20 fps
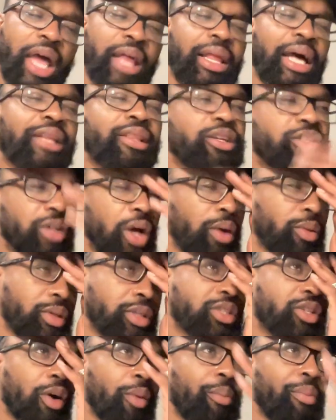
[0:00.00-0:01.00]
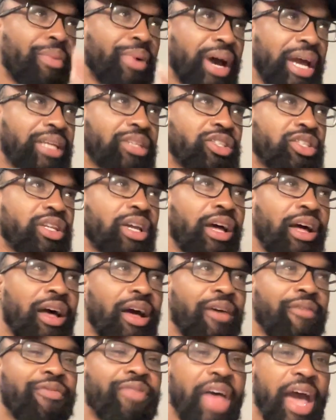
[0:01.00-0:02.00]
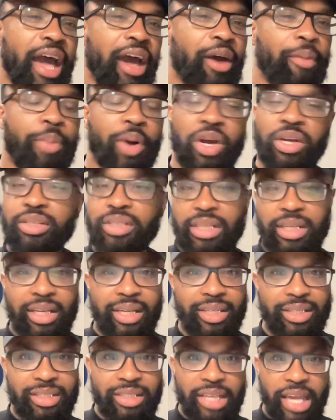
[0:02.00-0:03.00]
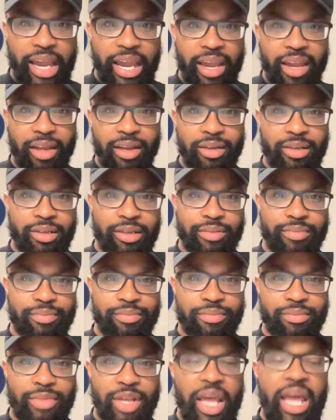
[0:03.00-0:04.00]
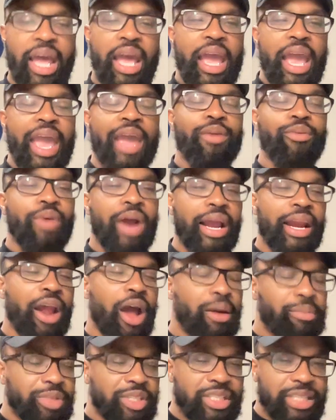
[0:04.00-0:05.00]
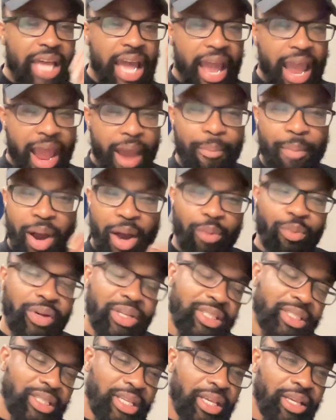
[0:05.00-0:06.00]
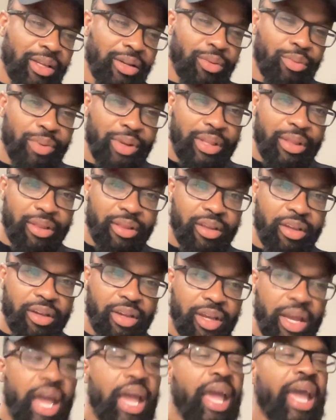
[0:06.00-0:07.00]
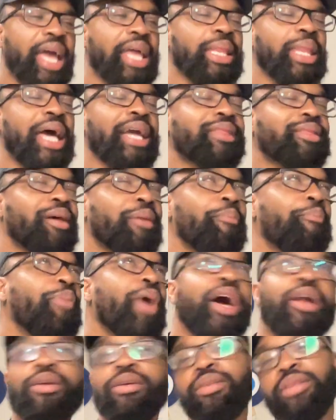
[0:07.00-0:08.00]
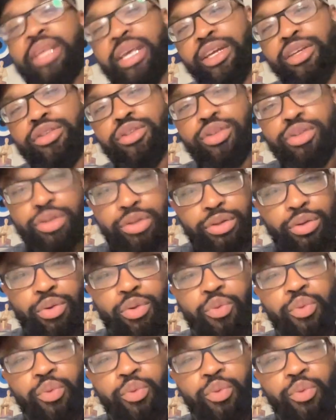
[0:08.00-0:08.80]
Like, there's only so much of that a person can take. And right now, I'm just at my wit's end with it. And, like, the better thing to do